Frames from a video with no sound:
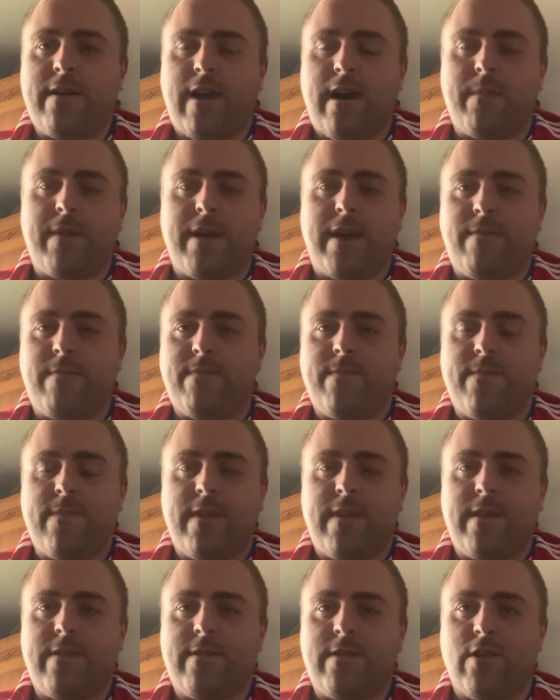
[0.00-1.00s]
I mean,
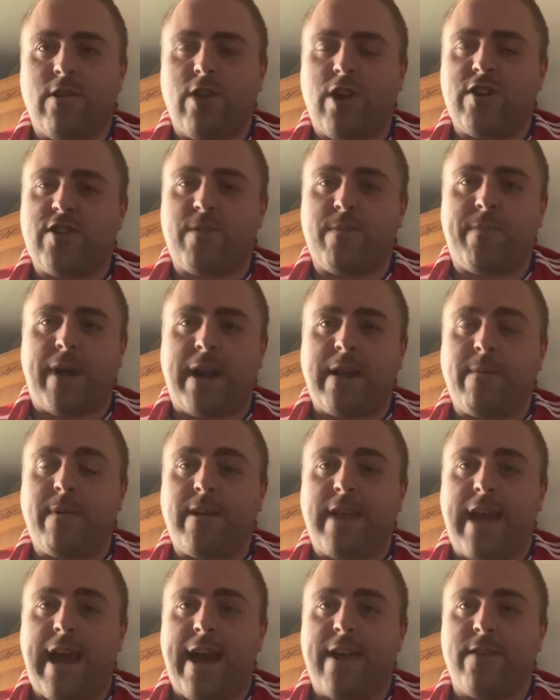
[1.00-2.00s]
the loss of Paddy
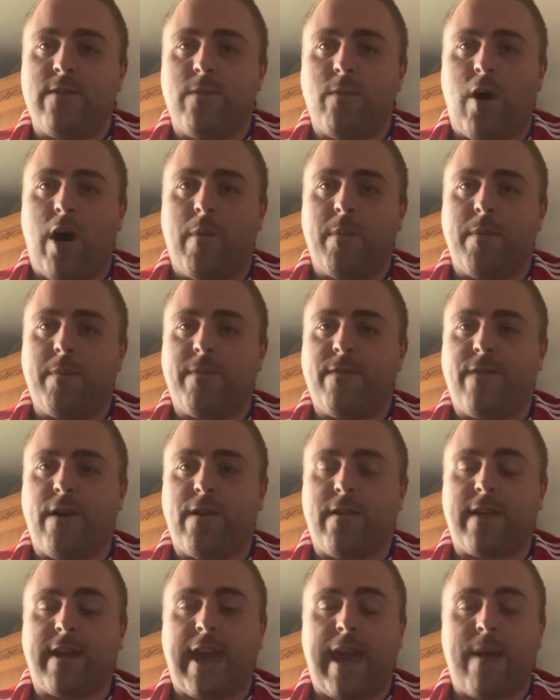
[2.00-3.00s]
McNair in the warm-up
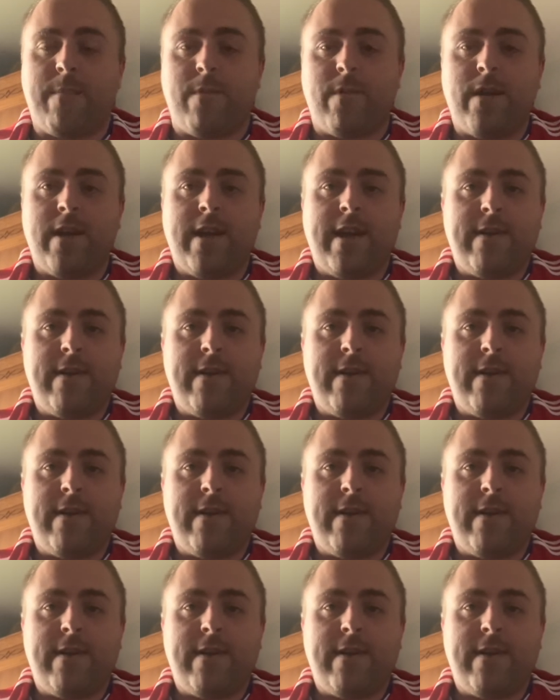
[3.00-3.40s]
before the game